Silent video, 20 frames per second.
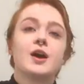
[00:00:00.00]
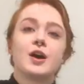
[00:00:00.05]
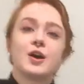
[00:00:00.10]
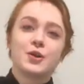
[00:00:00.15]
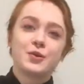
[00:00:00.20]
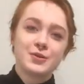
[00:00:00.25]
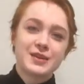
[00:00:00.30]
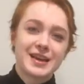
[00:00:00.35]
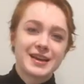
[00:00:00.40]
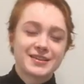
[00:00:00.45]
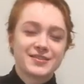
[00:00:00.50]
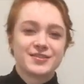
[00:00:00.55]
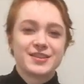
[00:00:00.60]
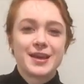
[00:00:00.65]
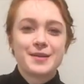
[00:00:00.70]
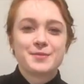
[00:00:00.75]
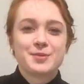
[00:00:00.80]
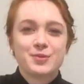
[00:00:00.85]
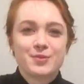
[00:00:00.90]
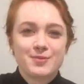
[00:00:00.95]
Oh yeah,
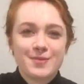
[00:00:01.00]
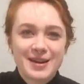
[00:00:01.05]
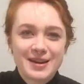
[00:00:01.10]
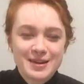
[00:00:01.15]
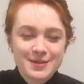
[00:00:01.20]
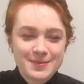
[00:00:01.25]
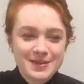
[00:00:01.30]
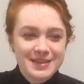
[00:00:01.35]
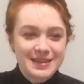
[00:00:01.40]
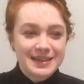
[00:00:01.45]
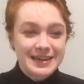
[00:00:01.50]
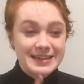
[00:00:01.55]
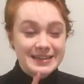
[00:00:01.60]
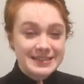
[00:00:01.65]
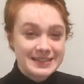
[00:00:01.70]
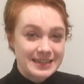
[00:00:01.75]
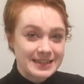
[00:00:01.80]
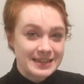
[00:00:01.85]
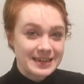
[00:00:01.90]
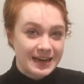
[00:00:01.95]
Sam was reminding me that I
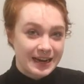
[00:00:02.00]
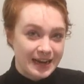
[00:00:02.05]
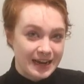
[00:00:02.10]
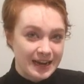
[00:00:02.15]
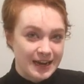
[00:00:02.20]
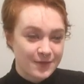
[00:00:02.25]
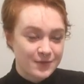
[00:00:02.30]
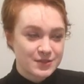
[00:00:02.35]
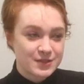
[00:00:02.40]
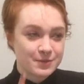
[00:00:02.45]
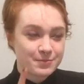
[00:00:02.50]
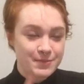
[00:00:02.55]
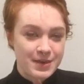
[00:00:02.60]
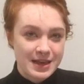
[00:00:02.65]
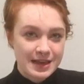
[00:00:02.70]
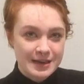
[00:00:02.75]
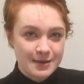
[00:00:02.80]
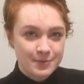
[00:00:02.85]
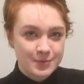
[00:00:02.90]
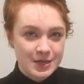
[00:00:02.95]
did have some
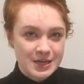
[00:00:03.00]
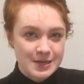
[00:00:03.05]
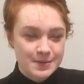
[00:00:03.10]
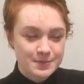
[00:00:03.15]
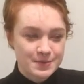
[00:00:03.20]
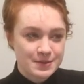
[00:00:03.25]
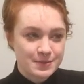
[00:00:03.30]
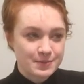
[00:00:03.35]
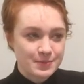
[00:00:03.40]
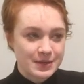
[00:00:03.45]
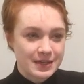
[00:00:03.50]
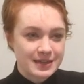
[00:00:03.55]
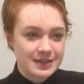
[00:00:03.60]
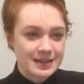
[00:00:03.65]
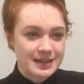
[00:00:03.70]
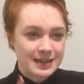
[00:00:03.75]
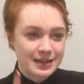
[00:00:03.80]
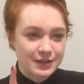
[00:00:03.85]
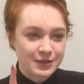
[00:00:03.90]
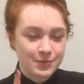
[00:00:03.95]
makeup wipes,
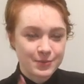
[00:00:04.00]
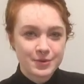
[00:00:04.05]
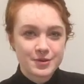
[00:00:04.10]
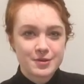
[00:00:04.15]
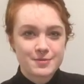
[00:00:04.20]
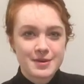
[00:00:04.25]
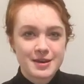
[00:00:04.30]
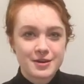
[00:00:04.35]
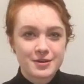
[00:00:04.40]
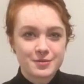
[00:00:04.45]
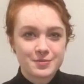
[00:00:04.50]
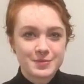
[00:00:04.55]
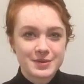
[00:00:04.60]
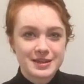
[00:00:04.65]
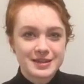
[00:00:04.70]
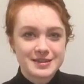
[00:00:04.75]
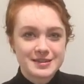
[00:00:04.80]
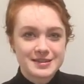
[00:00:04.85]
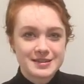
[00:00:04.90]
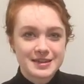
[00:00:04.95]
but I threw them out
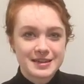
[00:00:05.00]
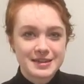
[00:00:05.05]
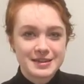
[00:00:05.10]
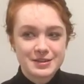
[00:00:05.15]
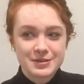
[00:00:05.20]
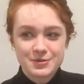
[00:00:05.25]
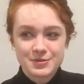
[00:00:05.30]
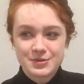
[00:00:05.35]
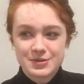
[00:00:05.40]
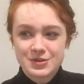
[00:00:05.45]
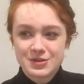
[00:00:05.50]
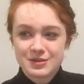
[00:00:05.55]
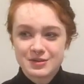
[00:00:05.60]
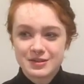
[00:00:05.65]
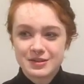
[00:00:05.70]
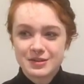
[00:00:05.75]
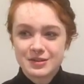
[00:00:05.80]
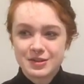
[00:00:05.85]
because I used